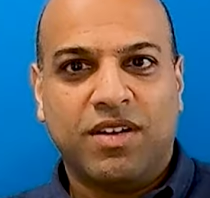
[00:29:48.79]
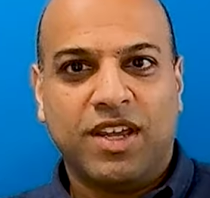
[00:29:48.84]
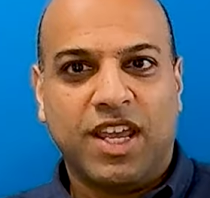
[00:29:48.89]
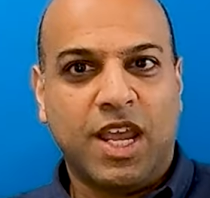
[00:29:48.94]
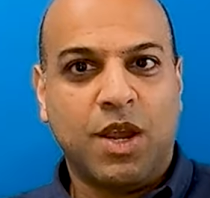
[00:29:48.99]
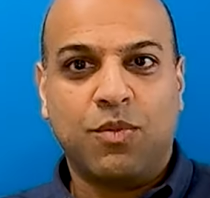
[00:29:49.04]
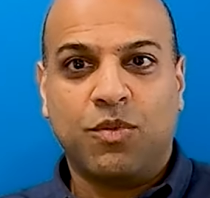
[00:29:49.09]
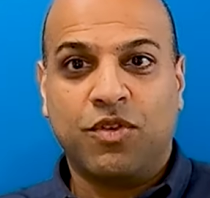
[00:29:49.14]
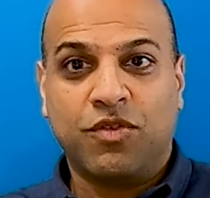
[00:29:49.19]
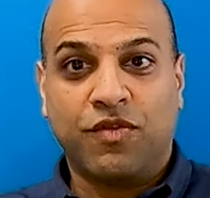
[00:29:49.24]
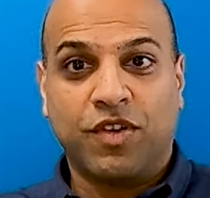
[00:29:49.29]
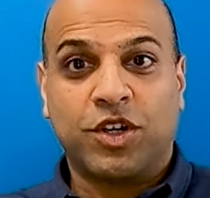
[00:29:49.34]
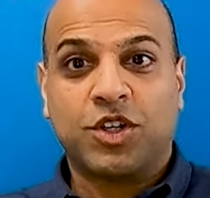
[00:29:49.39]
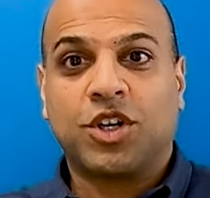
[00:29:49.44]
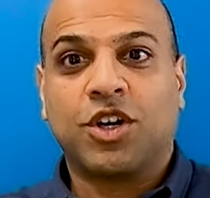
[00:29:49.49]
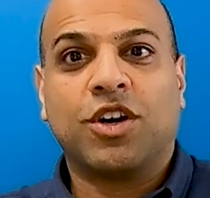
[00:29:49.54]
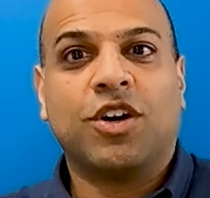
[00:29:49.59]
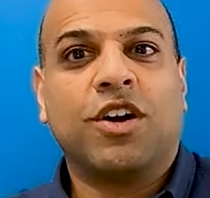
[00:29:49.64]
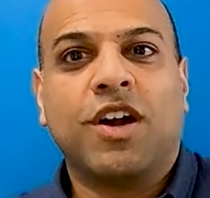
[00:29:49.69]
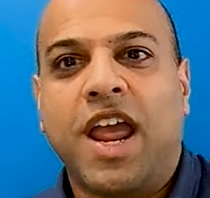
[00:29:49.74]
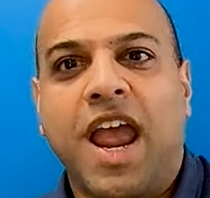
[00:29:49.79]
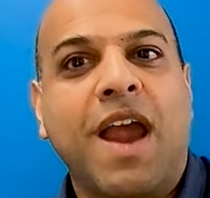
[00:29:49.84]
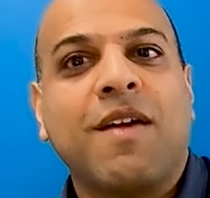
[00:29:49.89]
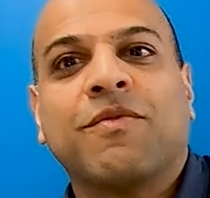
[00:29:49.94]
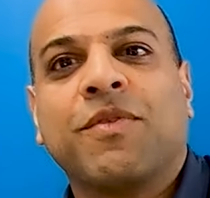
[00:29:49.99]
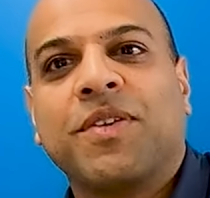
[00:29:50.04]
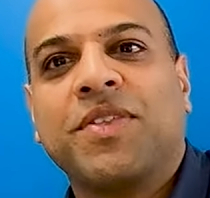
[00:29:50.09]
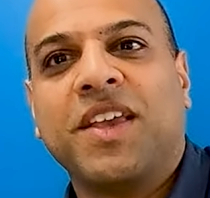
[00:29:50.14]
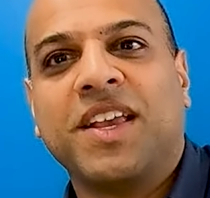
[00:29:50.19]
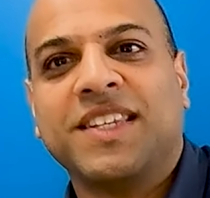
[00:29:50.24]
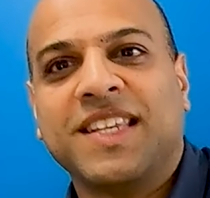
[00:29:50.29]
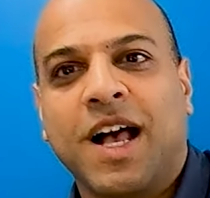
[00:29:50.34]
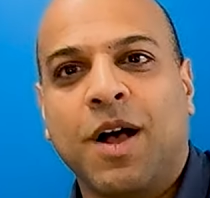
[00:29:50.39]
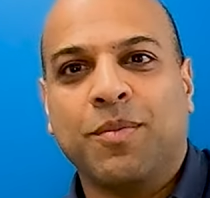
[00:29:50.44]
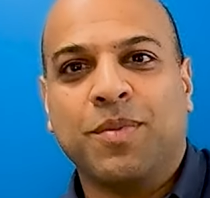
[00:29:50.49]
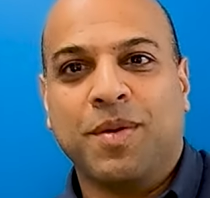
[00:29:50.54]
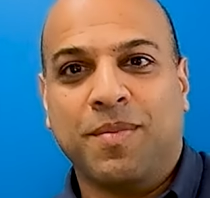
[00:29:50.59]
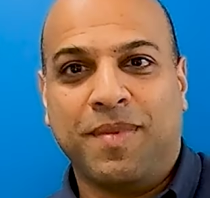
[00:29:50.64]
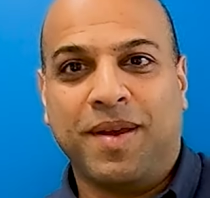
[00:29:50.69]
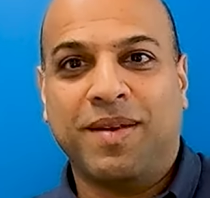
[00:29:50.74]
it would return everything's
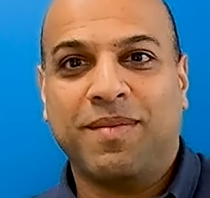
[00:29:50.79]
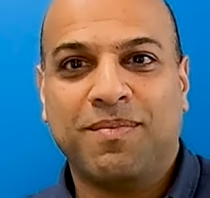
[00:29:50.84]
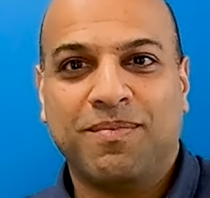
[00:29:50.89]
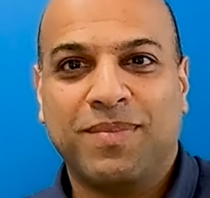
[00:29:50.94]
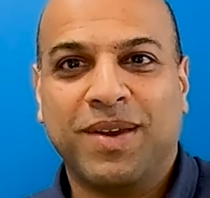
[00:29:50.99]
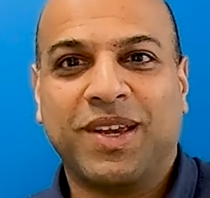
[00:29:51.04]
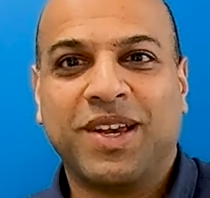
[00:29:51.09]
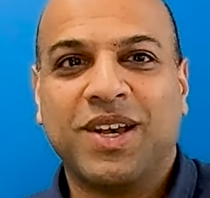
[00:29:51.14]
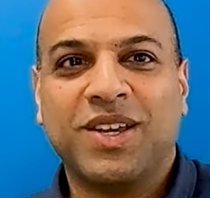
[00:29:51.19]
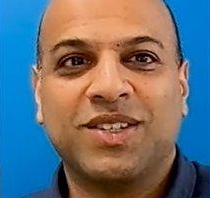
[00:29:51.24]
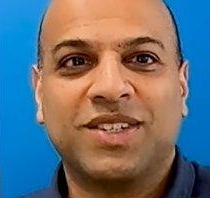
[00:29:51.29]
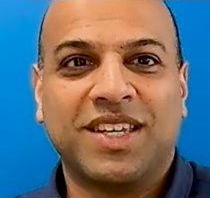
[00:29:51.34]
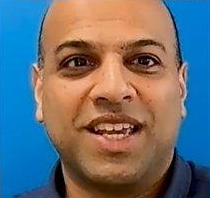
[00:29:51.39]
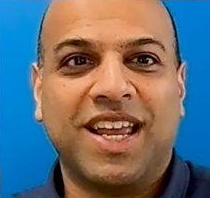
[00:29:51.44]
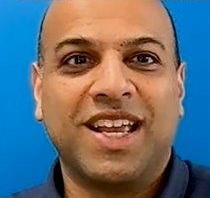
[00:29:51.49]
albumin because